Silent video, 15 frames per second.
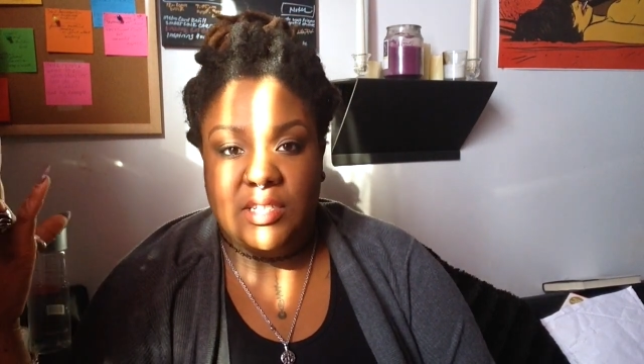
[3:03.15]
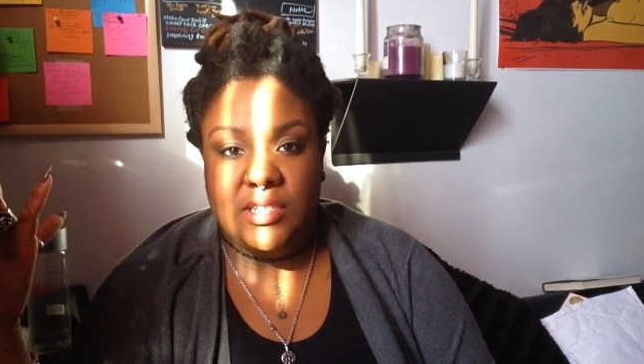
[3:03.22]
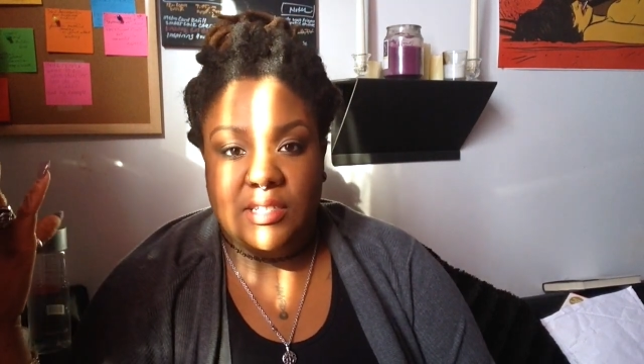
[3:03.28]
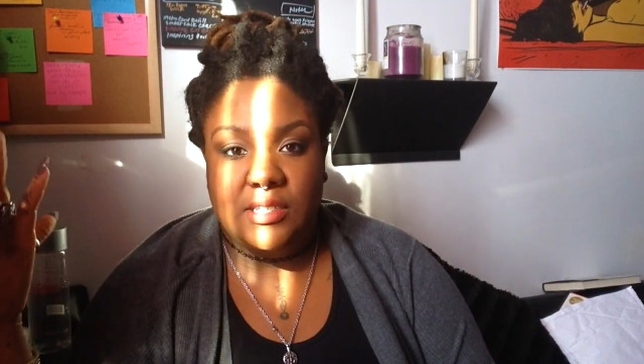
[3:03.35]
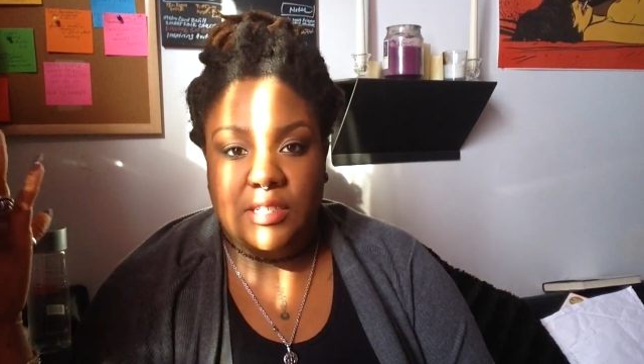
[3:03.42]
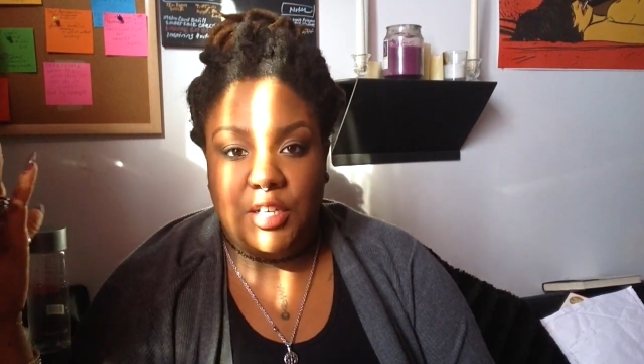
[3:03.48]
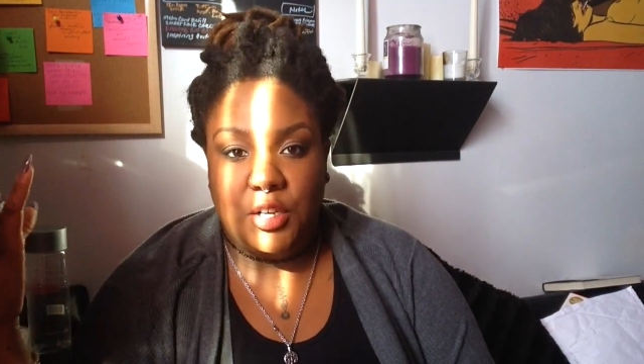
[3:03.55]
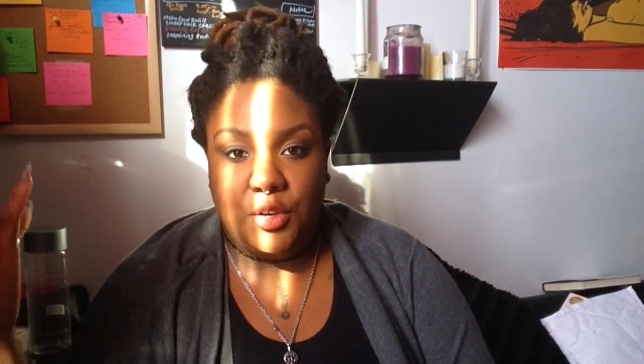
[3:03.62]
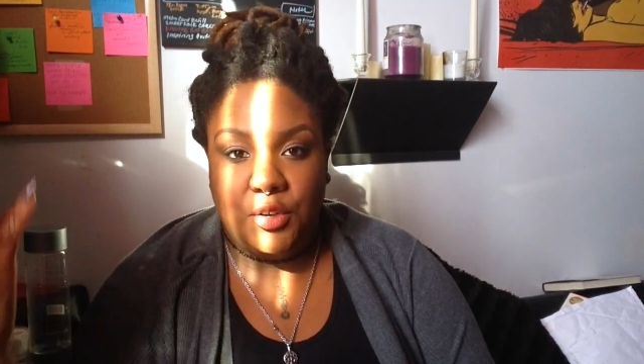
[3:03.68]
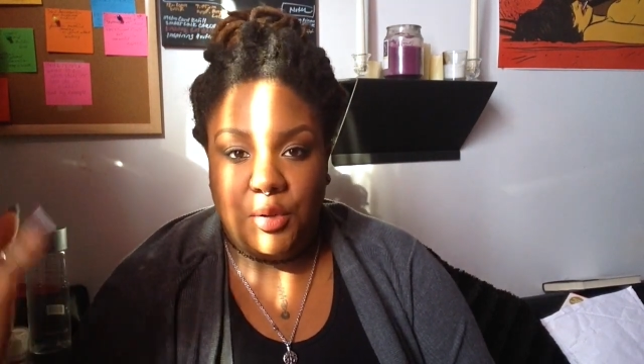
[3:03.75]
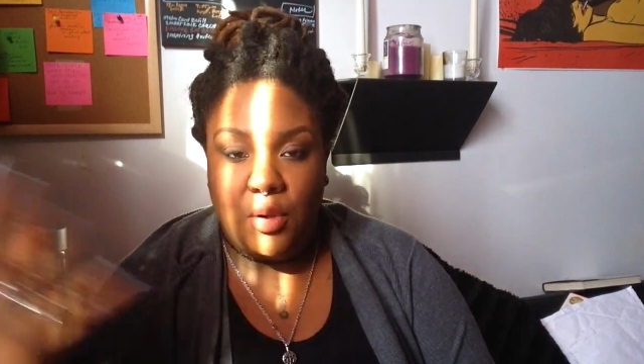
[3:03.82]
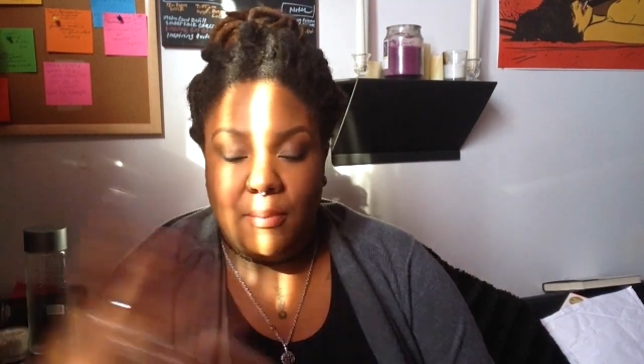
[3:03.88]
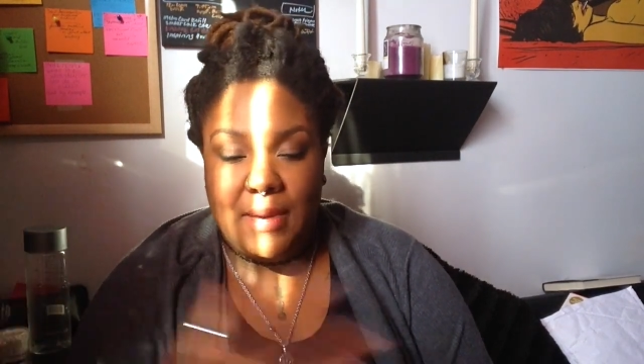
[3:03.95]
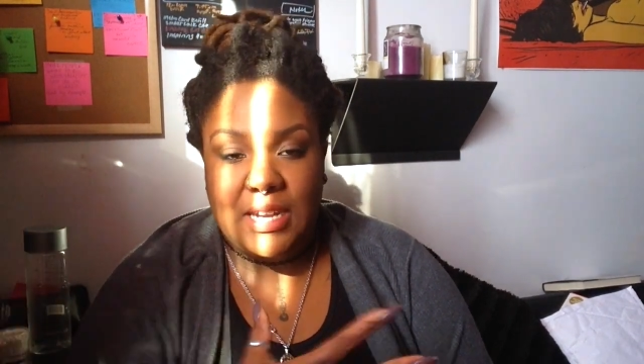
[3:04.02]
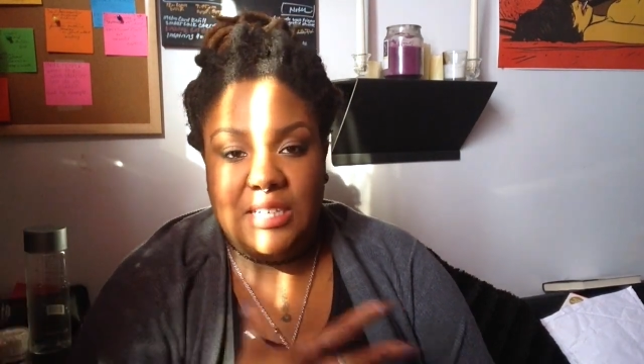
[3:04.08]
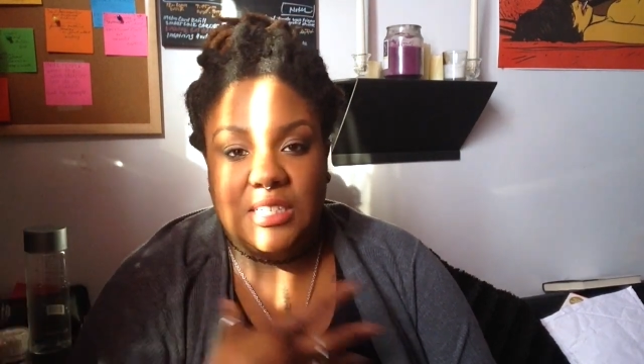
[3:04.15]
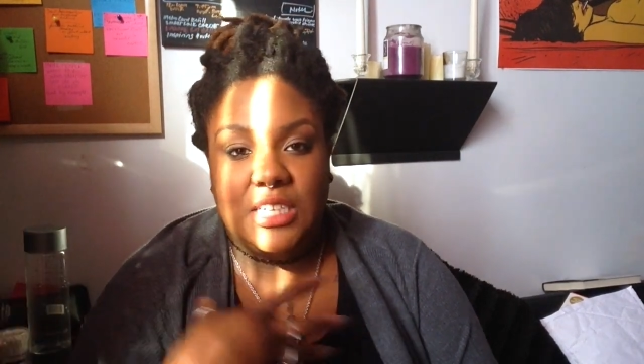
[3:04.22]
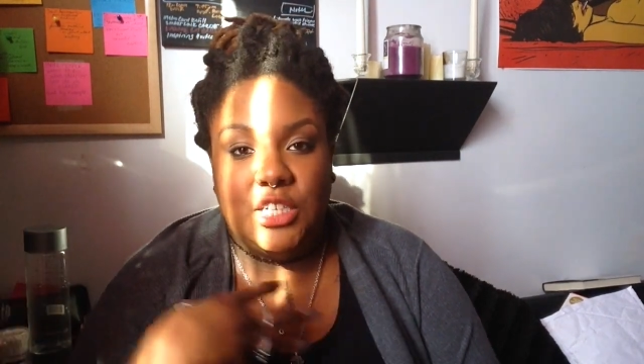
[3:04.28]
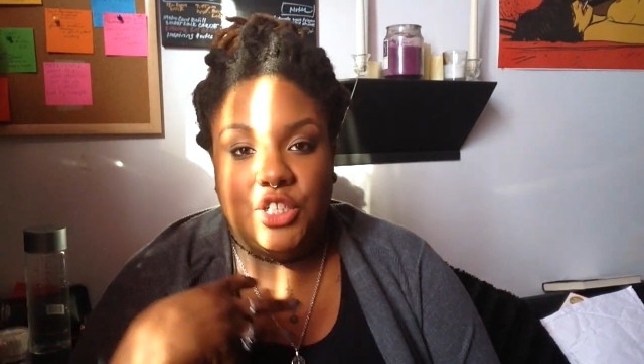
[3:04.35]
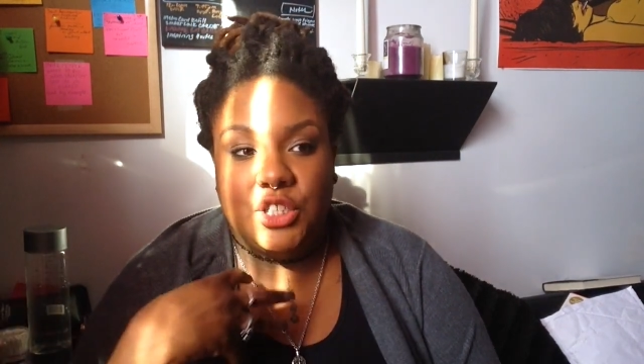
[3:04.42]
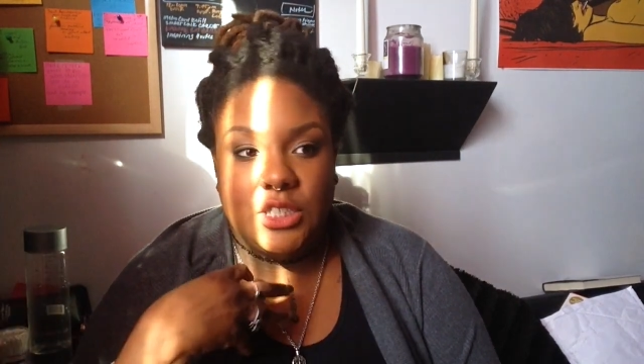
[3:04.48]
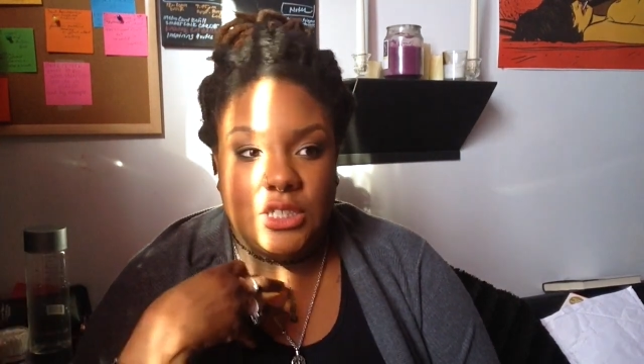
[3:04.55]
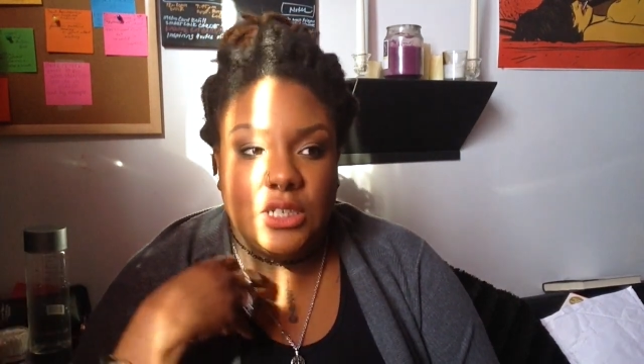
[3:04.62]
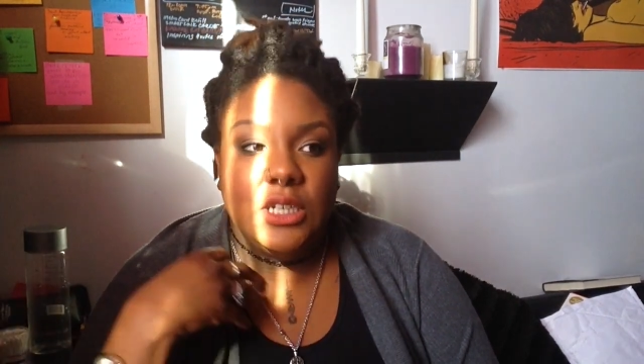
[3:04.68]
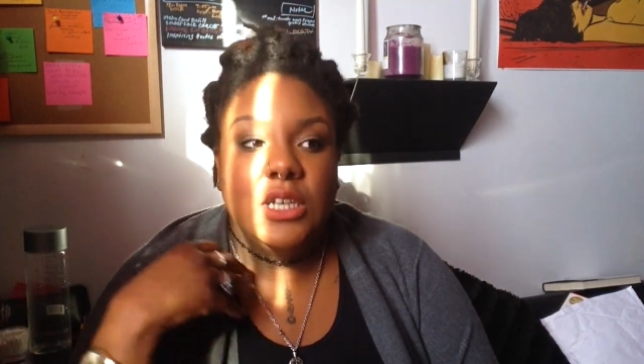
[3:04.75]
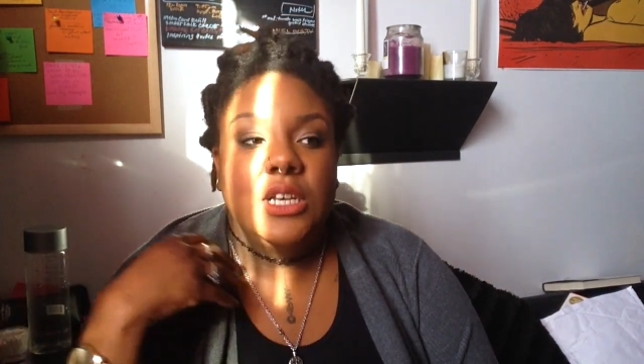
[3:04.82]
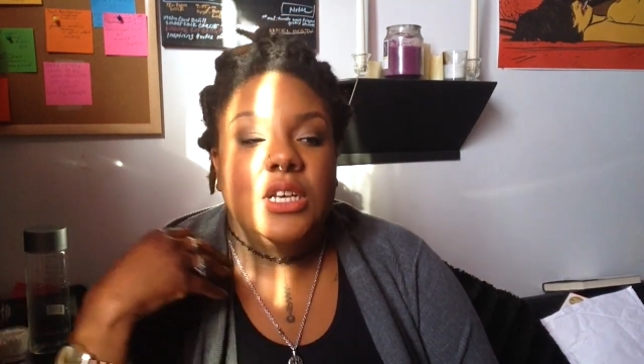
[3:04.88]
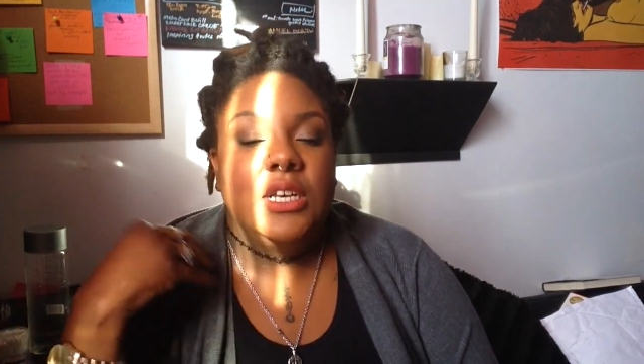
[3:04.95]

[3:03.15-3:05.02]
just do a meditation,